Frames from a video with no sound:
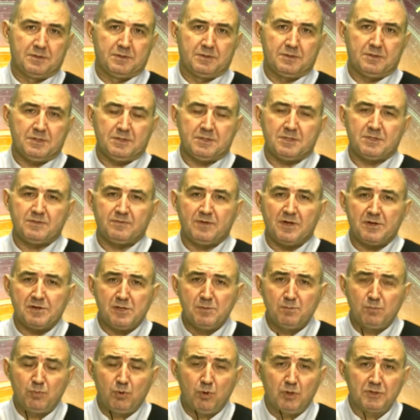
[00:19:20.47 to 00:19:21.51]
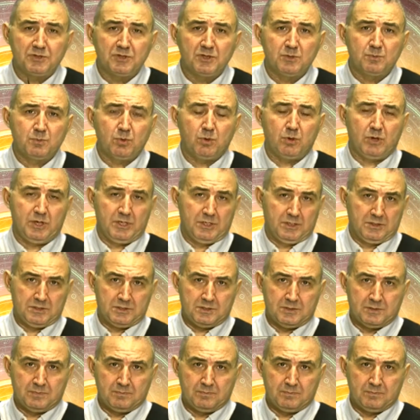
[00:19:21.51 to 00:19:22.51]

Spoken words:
This is a very important point.